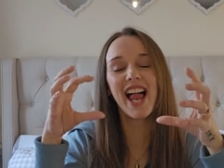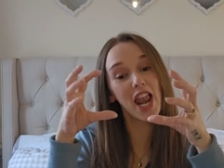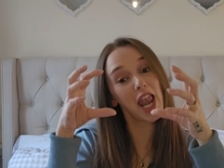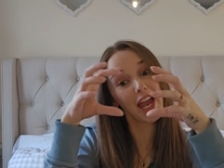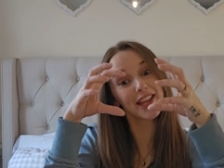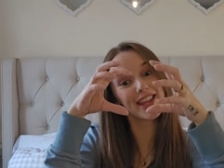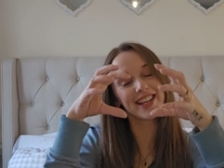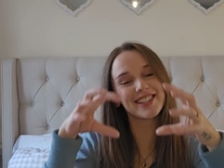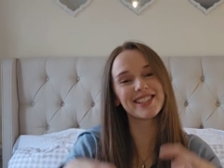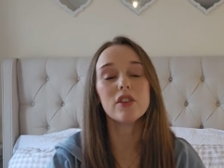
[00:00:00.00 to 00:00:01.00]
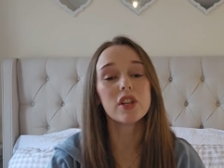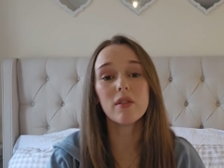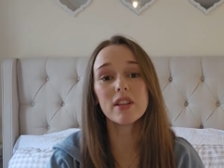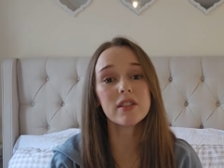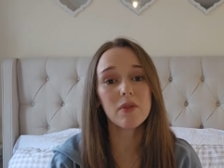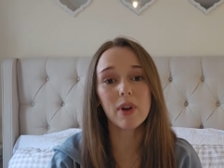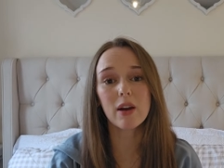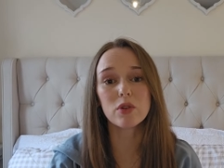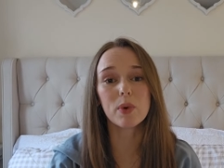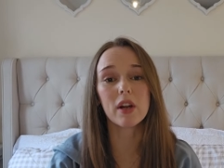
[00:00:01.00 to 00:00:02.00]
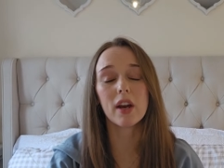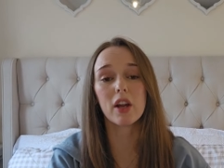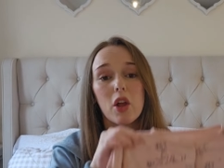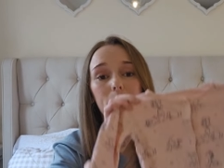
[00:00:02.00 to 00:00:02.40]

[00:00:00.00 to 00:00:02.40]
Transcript: Like this. So this time around we are going to go